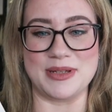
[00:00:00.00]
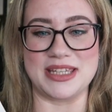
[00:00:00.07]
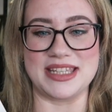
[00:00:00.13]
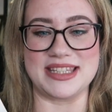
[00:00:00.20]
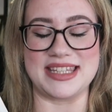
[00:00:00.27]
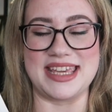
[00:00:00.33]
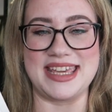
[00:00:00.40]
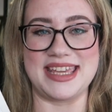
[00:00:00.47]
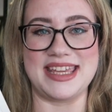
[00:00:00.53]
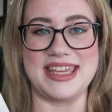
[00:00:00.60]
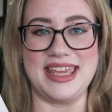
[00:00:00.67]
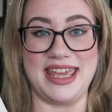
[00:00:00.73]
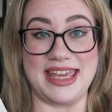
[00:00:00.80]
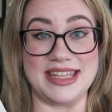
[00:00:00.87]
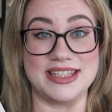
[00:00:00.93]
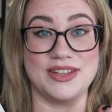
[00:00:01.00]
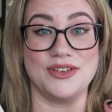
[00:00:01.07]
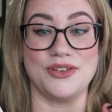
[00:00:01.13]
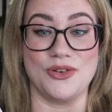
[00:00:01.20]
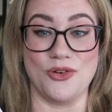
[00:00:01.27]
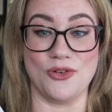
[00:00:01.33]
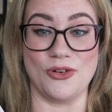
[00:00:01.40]
because it is
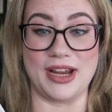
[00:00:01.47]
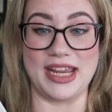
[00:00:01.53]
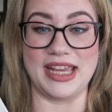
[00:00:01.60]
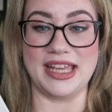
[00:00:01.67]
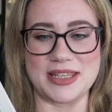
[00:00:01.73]
gory,